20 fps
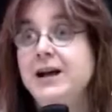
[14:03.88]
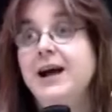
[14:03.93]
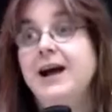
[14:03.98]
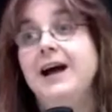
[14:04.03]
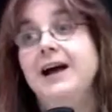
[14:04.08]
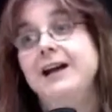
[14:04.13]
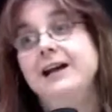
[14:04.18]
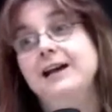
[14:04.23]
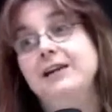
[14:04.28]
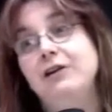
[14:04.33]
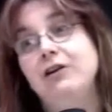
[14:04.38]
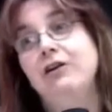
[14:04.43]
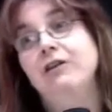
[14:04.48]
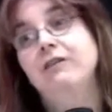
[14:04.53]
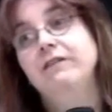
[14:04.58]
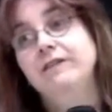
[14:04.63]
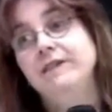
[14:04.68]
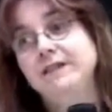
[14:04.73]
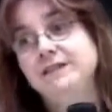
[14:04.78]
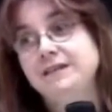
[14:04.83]
and then
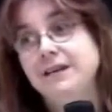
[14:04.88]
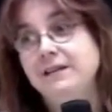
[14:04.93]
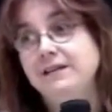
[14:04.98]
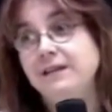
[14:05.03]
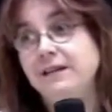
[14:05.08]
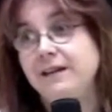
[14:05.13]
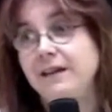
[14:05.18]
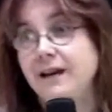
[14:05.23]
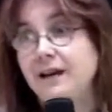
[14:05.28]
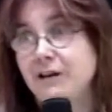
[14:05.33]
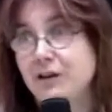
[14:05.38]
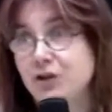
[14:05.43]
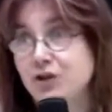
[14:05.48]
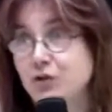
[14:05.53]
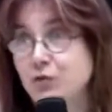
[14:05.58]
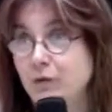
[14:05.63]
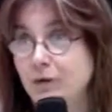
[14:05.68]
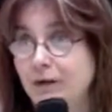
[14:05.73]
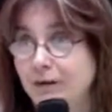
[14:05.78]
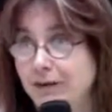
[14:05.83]
they sent the
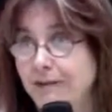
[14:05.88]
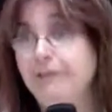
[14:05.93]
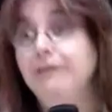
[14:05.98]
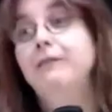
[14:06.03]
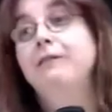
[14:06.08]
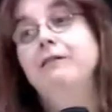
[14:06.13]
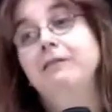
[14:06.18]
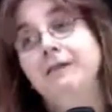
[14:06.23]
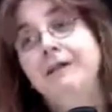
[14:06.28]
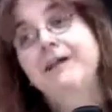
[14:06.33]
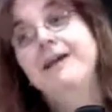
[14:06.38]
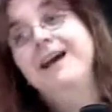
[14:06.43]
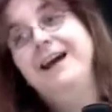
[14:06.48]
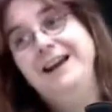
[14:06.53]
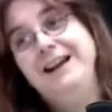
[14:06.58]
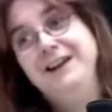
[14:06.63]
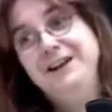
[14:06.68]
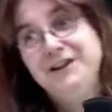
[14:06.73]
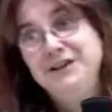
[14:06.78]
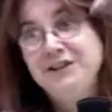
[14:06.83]
English one,
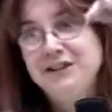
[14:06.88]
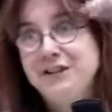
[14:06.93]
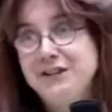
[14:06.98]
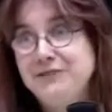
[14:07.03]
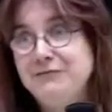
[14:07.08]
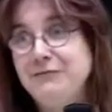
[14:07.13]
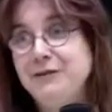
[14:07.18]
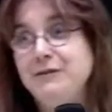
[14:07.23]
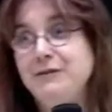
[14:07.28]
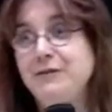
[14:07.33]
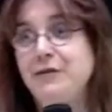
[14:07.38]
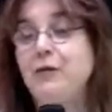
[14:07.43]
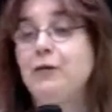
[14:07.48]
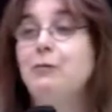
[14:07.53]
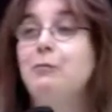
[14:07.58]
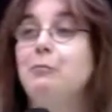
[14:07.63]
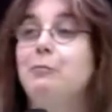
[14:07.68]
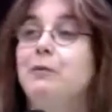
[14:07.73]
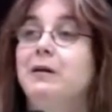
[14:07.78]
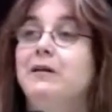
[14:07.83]
and then she'd
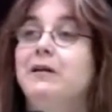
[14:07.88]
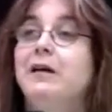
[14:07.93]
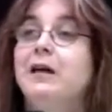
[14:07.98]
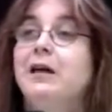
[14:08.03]
revert. But